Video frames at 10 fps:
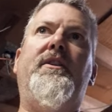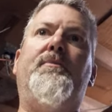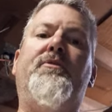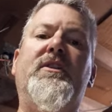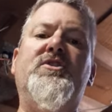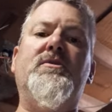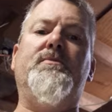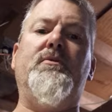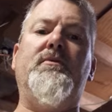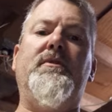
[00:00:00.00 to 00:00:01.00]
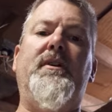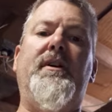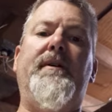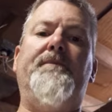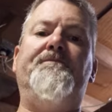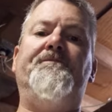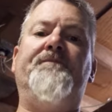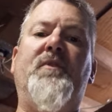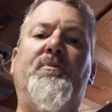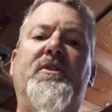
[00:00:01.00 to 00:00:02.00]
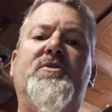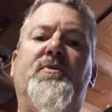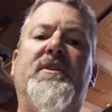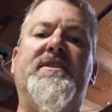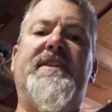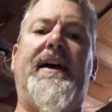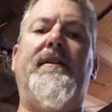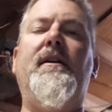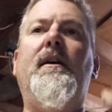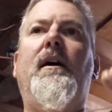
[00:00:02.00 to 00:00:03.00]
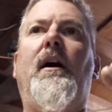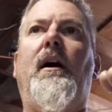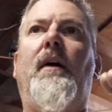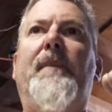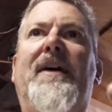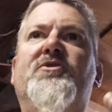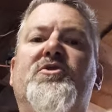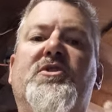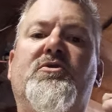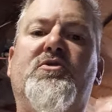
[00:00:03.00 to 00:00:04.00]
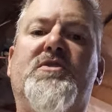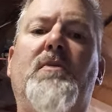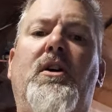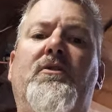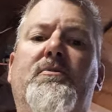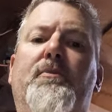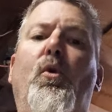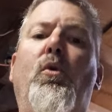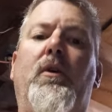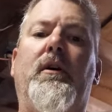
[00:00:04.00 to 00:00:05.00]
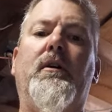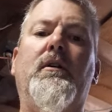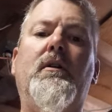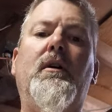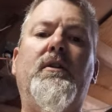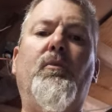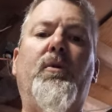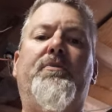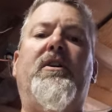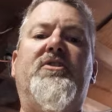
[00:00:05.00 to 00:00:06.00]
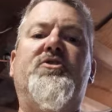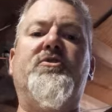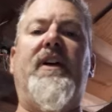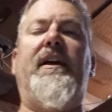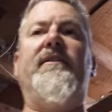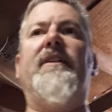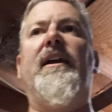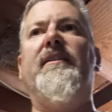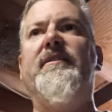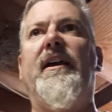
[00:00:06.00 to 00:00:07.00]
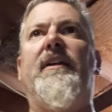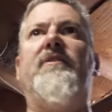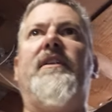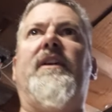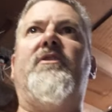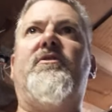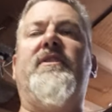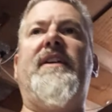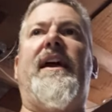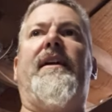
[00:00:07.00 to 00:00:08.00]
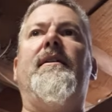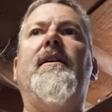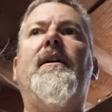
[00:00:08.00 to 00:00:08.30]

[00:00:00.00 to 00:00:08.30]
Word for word: the principle uh, the principle is that uh, master cylinder, smaller the bore, the more pressure they they they, they create.